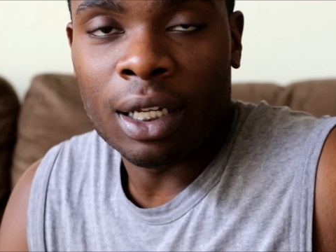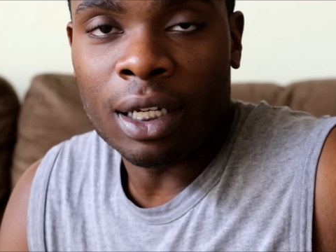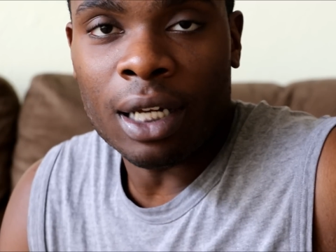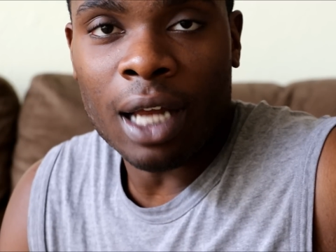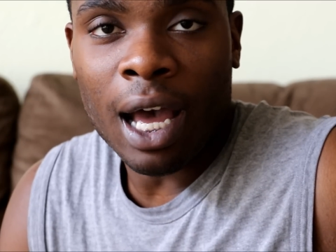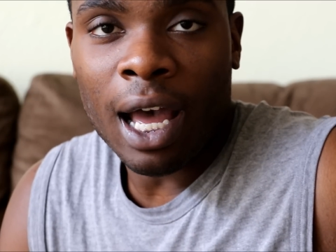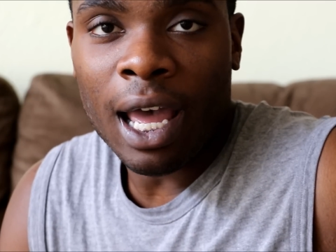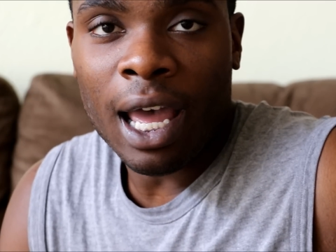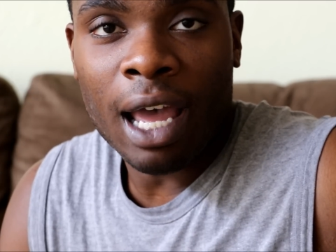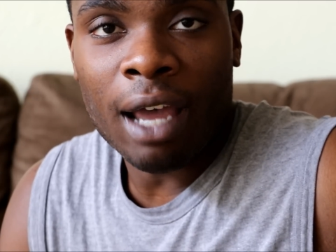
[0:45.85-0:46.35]

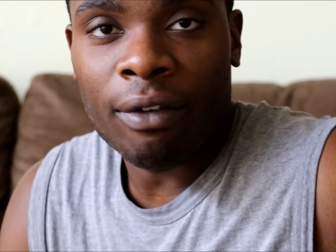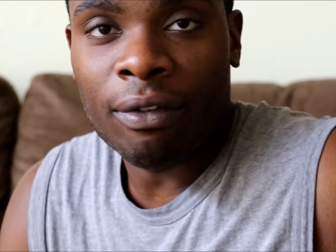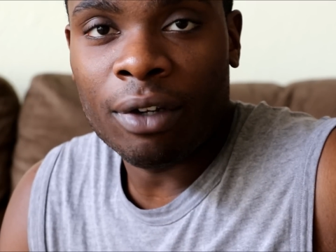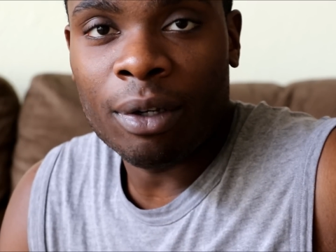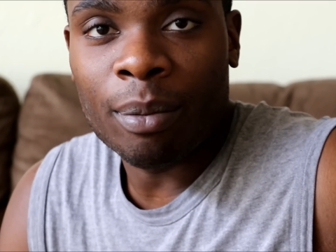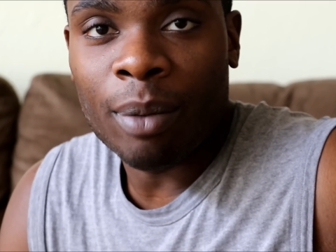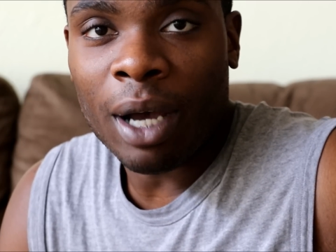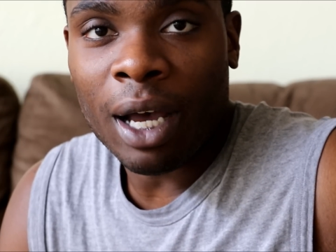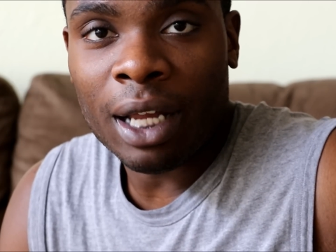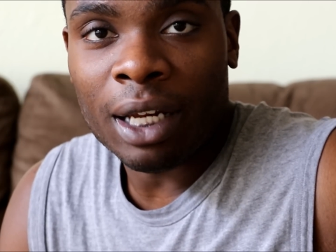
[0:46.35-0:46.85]
Not
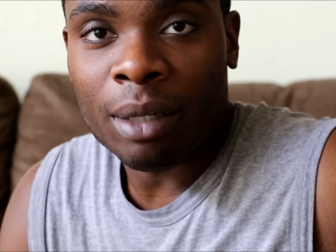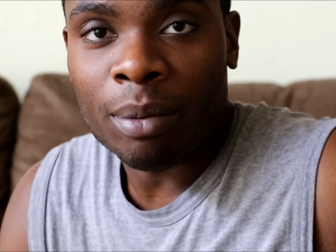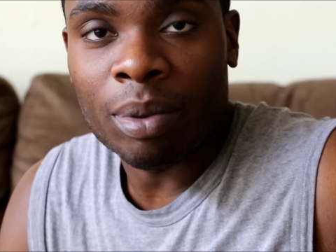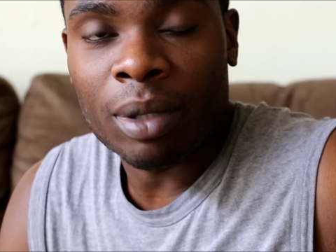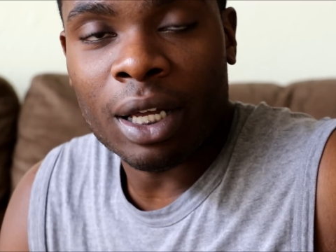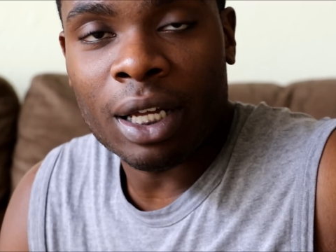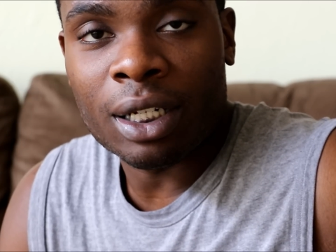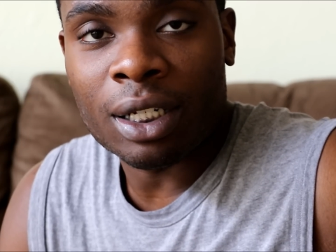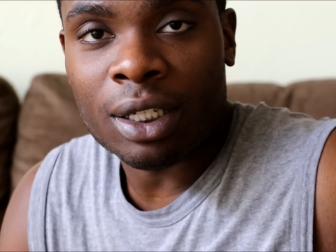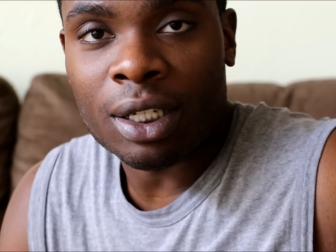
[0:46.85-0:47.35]
everybody
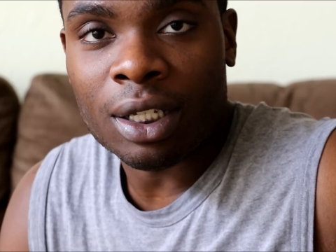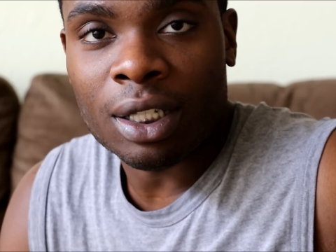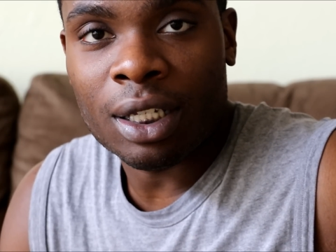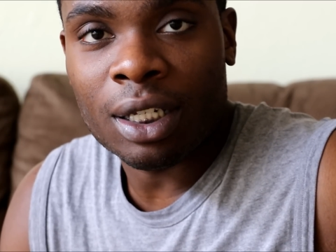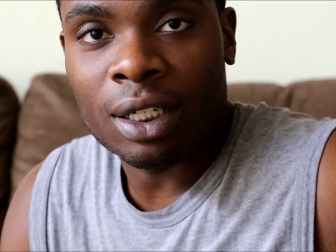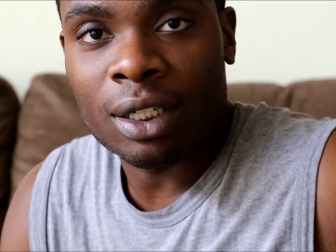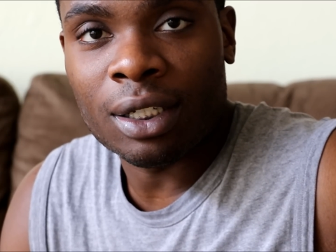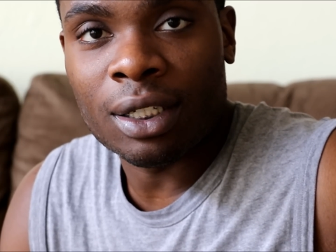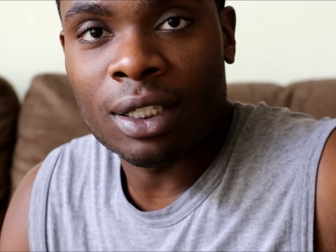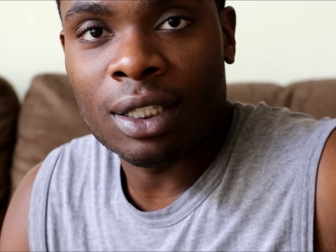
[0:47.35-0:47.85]
pledges
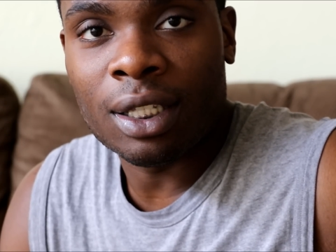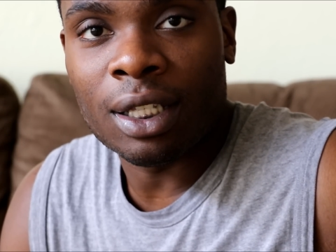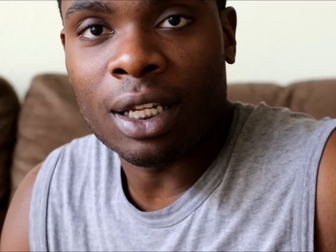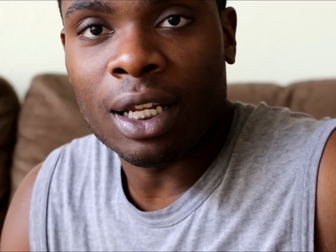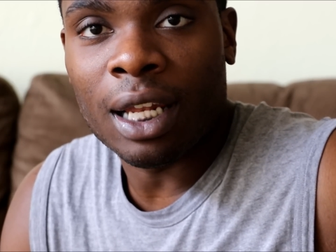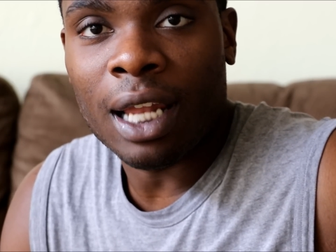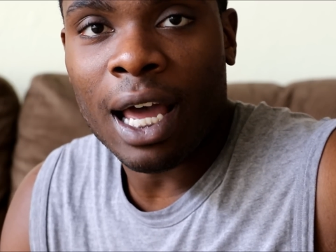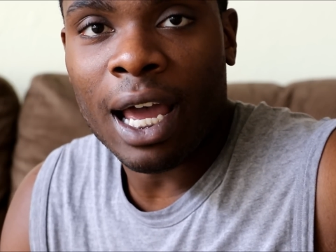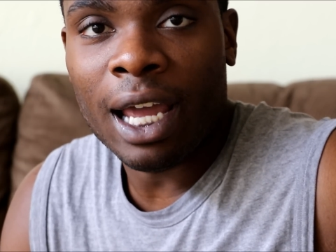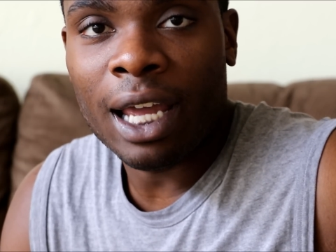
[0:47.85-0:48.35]
allegiance to
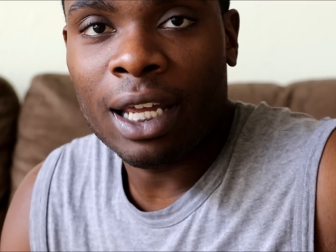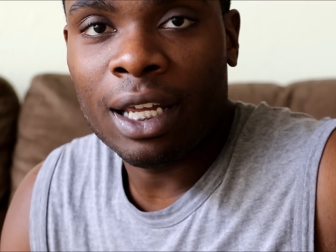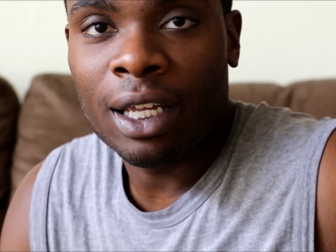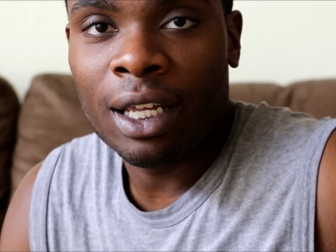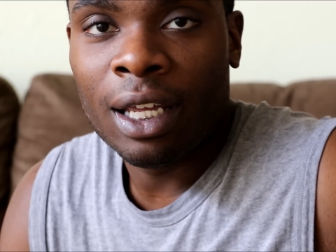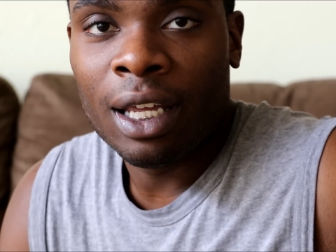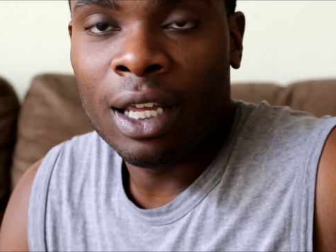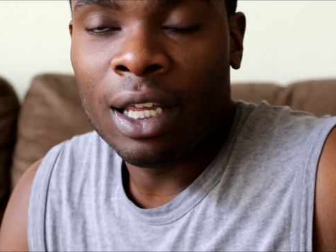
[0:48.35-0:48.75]
the light.